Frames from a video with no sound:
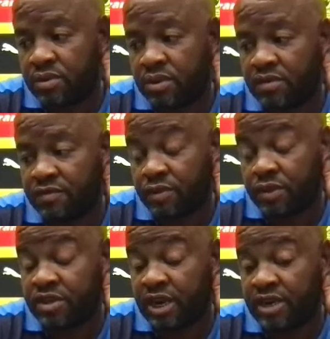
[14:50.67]
We
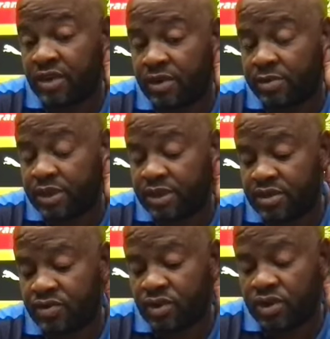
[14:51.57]
tried our best
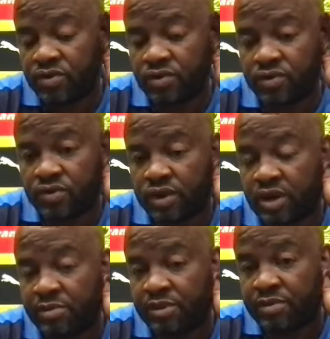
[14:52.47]
as well to
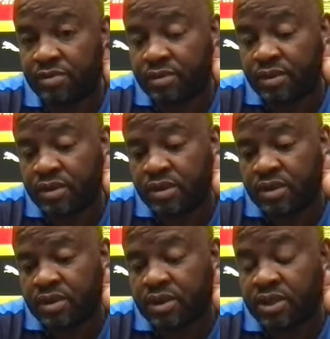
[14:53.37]
help him.
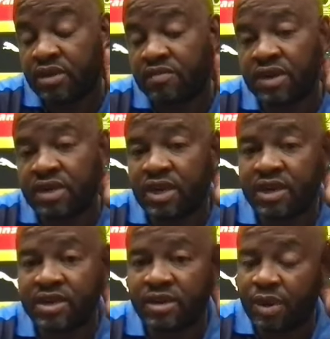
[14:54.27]
He's a very
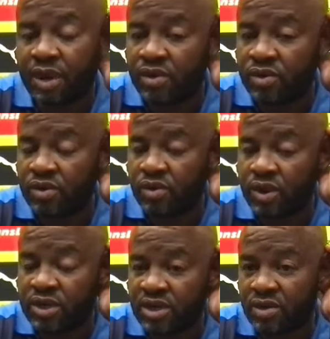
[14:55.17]
talented player. You know
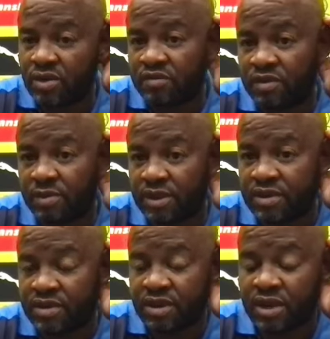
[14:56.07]
what he can offer,
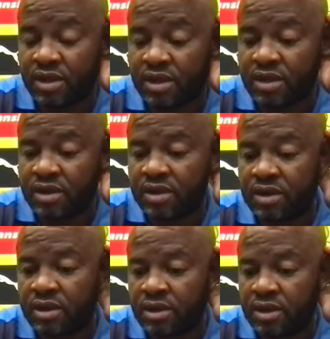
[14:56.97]
but I think
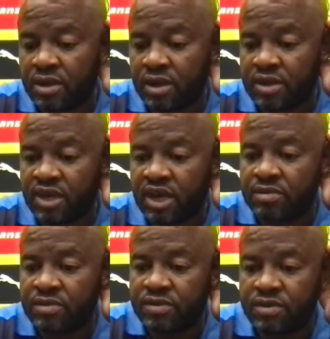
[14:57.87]
at
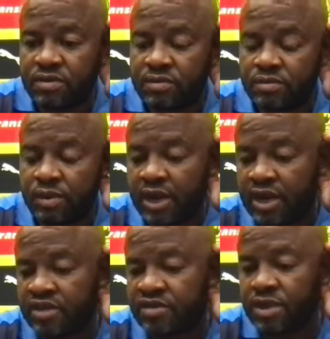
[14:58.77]
times
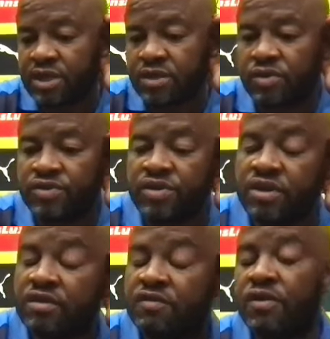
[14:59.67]
players must also
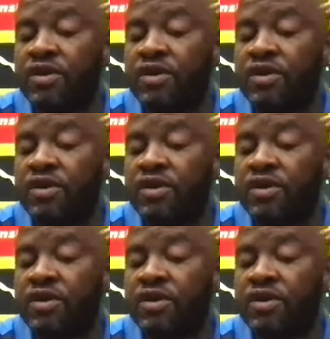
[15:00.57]
take full